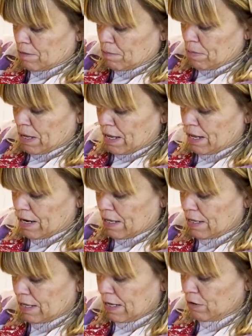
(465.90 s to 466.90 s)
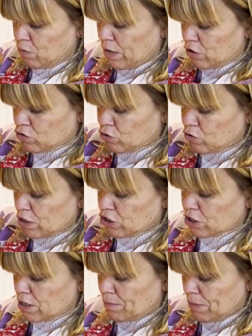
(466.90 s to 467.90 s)
but I want to
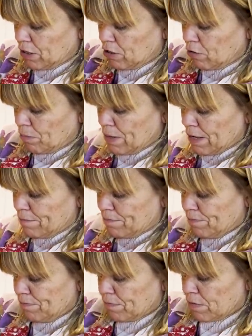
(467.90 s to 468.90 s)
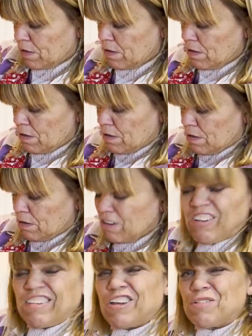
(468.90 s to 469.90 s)
crush them a little bit.
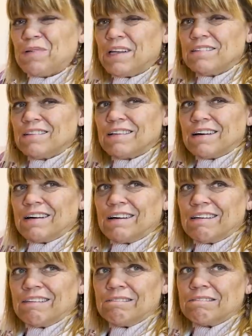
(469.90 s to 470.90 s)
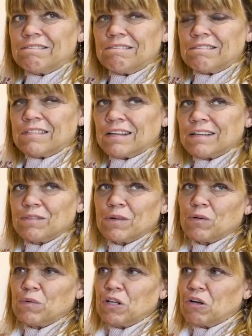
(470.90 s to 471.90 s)
They're a little bit,
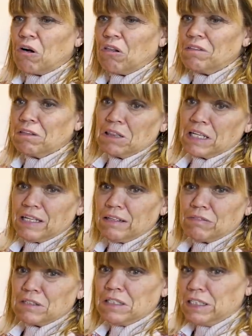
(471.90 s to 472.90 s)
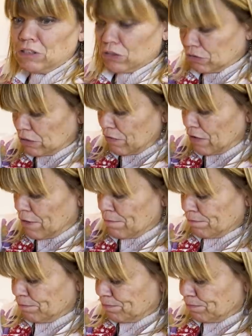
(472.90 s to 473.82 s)
what do you call it? The leaves, the needles of it